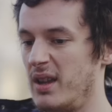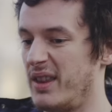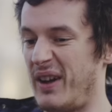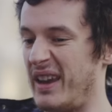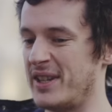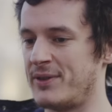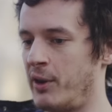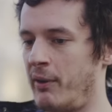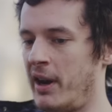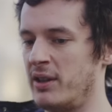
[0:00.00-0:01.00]
the fact that it's
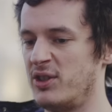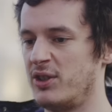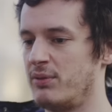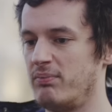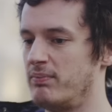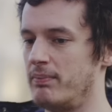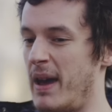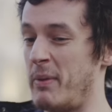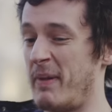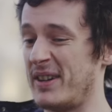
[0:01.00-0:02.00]
free range
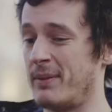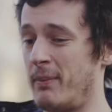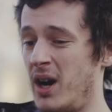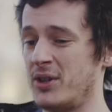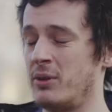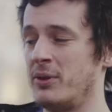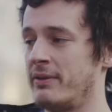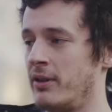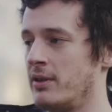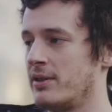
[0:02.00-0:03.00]
maybe makes a marginal
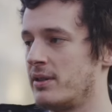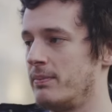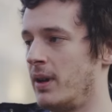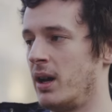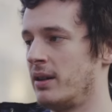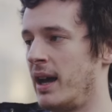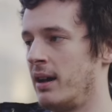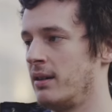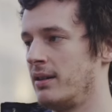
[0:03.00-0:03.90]
difference, but yeah,